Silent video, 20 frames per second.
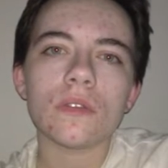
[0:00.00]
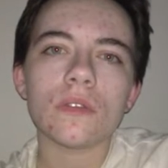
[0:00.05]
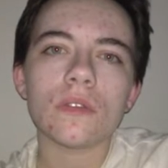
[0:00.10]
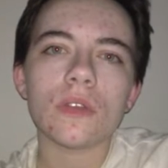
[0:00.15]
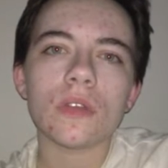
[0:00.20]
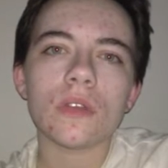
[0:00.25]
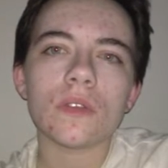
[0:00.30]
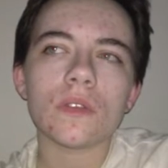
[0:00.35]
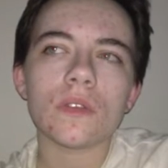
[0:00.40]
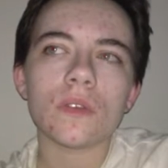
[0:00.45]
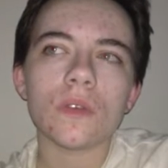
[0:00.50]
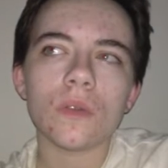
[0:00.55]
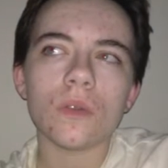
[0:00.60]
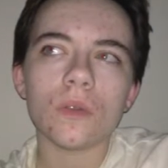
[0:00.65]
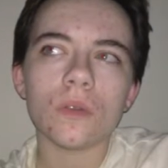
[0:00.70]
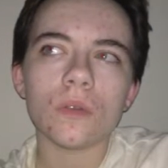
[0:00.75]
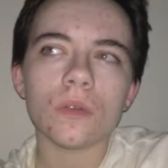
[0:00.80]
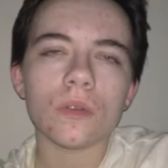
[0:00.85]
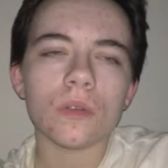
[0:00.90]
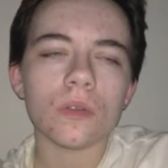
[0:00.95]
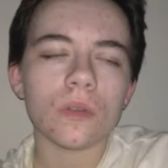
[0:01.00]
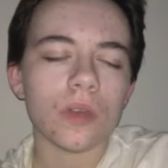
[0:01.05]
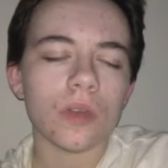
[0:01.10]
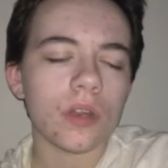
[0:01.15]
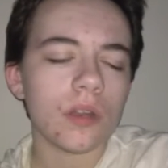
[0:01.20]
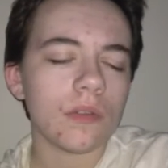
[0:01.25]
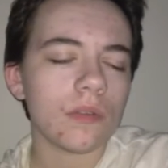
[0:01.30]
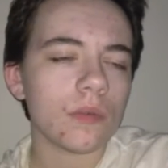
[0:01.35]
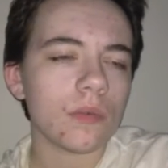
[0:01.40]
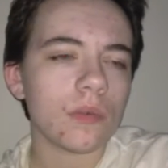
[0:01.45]
that's a girl. I
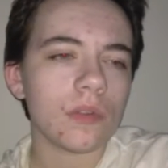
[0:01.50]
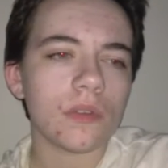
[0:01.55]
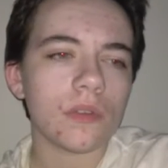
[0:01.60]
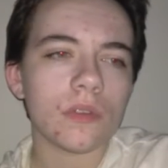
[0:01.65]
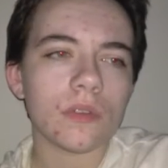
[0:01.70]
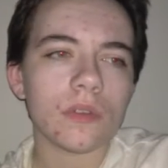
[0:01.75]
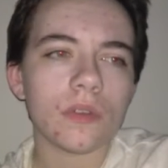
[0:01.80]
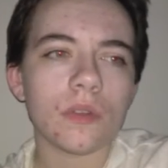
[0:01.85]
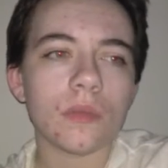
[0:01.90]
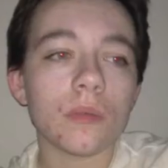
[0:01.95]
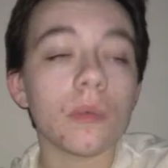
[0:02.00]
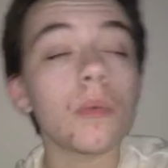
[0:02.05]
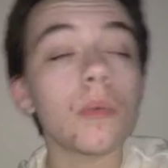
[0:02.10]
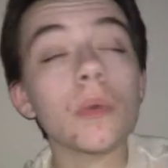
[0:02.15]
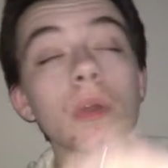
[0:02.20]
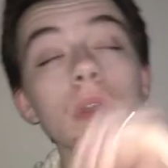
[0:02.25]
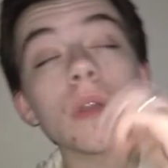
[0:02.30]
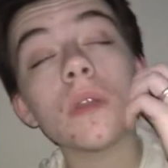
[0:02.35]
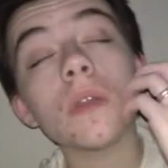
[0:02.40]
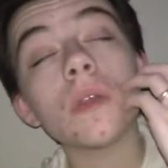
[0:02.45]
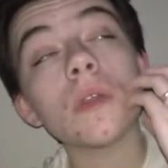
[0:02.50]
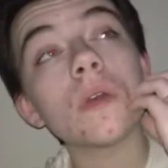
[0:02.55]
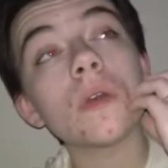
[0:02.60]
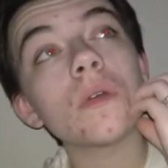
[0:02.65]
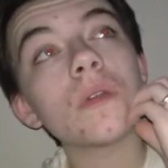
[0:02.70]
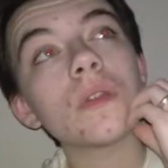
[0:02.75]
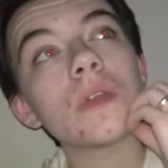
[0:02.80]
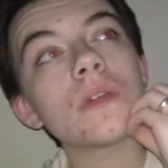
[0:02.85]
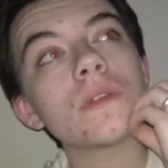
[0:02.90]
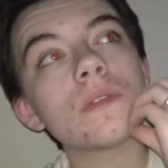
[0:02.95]
never once looked at them and went,
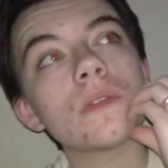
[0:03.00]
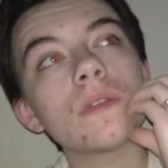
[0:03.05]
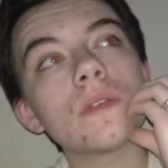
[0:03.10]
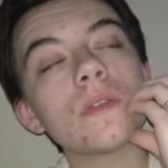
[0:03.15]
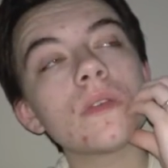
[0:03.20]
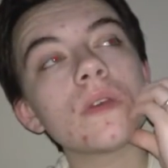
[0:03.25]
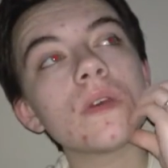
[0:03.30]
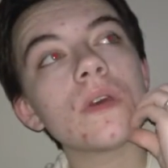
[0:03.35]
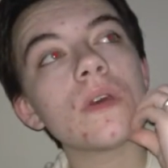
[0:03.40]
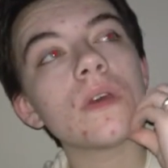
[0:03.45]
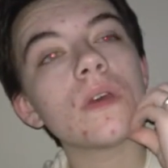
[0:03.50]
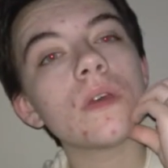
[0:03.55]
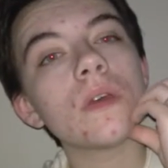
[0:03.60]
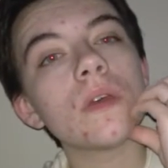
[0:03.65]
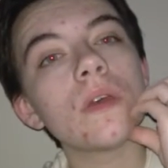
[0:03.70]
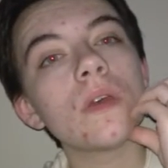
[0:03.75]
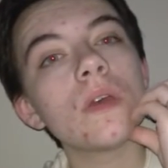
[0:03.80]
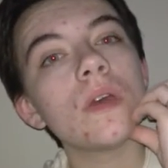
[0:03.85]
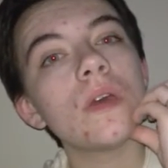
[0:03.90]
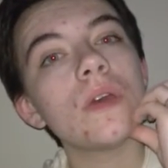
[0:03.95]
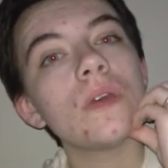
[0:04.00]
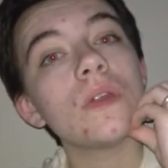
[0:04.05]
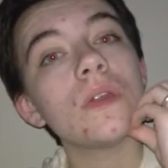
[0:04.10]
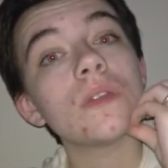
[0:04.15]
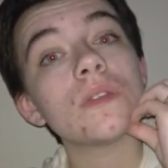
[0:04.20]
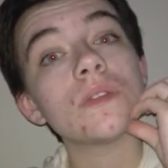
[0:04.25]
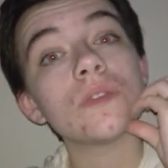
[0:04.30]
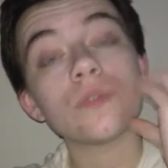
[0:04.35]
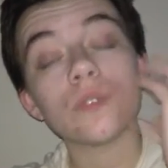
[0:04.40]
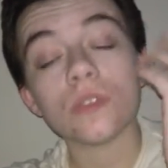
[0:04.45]
that's a
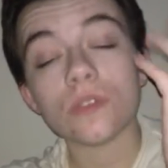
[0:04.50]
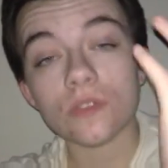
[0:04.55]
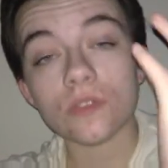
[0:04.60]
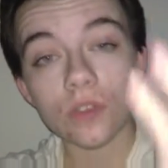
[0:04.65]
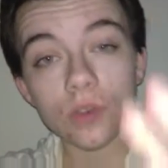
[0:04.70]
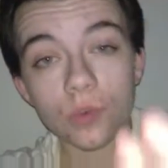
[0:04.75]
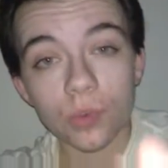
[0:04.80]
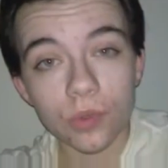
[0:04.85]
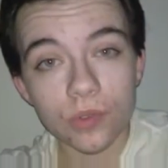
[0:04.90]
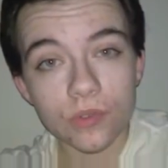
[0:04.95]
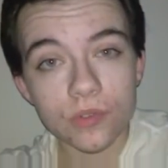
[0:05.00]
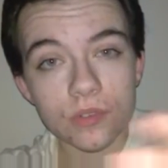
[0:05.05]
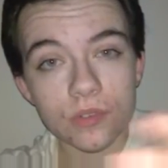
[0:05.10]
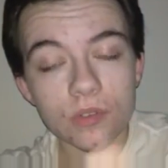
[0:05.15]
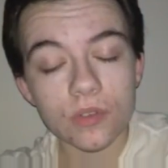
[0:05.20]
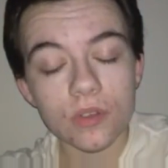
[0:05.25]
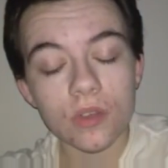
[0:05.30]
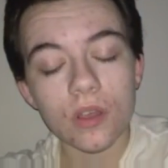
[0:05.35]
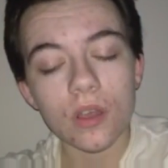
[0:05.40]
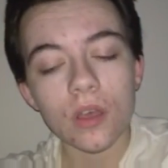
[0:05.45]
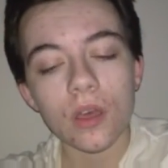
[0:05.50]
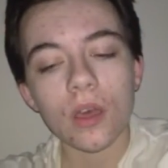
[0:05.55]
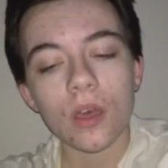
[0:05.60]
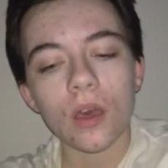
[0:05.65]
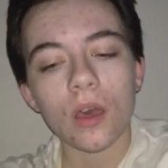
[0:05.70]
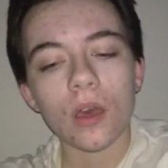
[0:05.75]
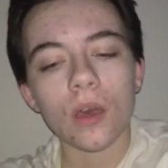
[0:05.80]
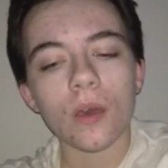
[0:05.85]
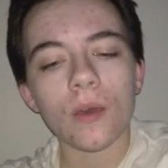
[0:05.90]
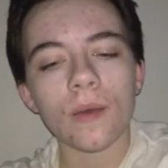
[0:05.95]
transgender person.
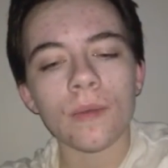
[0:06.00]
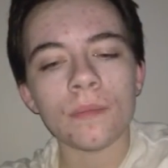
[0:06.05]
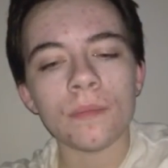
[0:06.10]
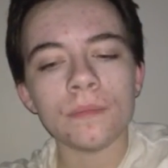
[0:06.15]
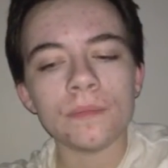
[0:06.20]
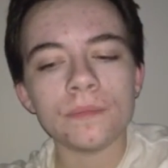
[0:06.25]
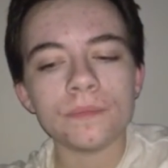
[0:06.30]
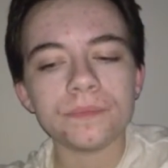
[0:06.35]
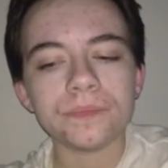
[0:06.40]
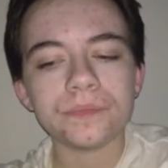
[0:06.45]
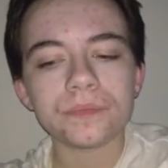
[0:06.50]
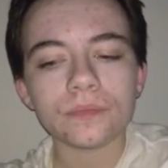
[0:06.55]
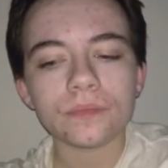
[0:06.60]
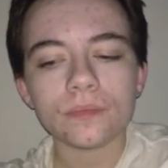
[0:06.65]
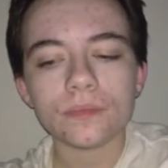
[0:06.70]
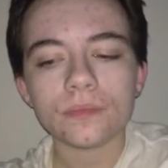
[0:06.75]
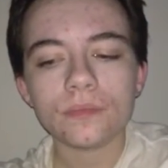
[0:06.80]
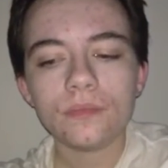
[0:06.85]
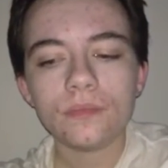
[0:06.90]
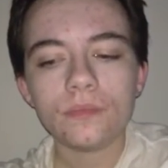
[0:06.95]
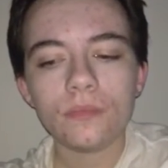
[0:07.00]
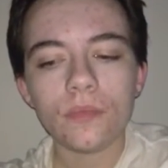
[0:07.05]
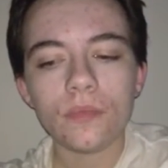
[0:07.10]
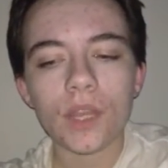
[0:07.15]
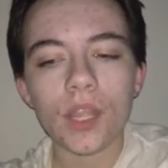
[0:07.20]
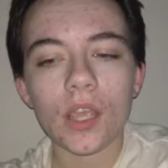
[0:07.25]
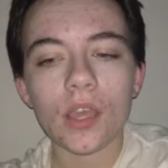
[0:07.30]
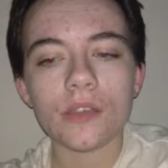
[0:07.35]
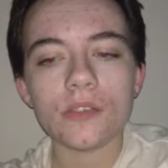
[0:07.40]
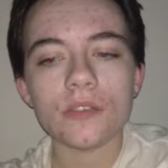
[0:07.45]
Um,
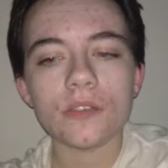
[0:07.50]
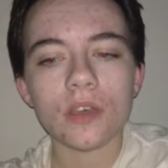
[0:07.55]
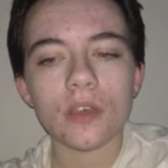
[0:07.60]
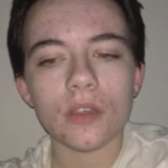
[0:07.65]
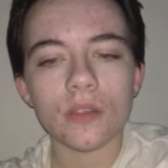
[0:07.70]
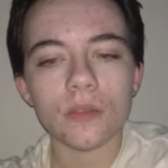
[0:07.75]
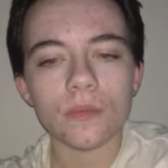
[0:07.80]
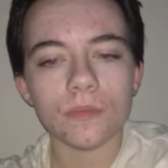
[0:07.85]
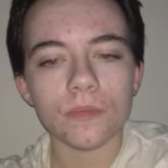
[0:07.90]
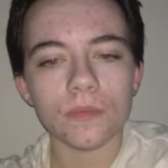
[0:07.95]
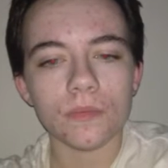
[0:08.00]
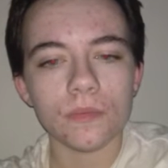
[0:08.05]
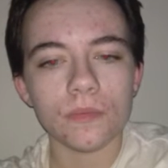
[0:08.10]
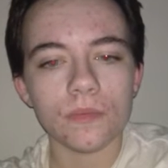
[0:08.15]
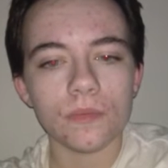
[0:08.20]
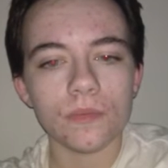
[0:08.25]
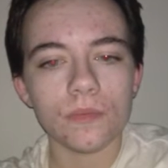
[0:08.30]
I saw them